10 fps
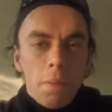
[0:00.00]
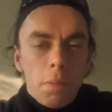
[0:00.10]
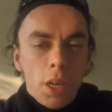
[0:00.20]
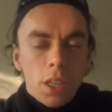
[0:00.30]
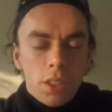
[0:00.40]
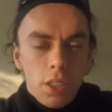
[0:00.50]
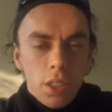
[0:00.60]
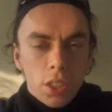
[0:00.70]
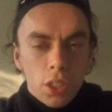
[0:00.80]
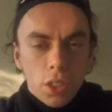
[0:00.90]

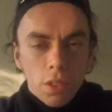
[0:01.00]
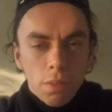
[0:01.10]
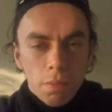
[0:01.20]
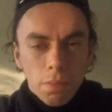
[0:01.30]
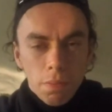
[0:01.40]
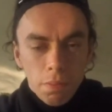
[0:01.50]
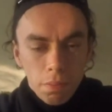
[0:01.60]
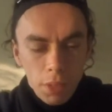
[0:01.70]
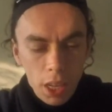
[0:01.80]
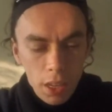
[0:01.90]
marketeers,
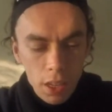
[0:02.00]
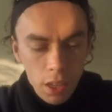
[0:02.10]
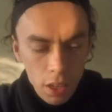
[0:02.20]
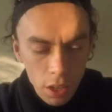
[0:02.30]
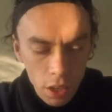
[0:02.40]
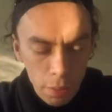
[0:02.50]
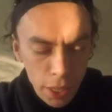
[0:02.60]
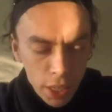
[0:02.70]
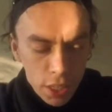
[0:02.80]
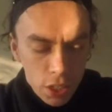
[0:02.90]

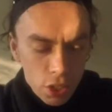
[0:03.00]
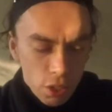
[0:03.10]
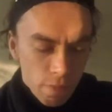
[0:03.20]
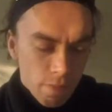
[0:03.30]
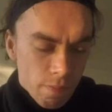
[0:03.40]
lobbyists,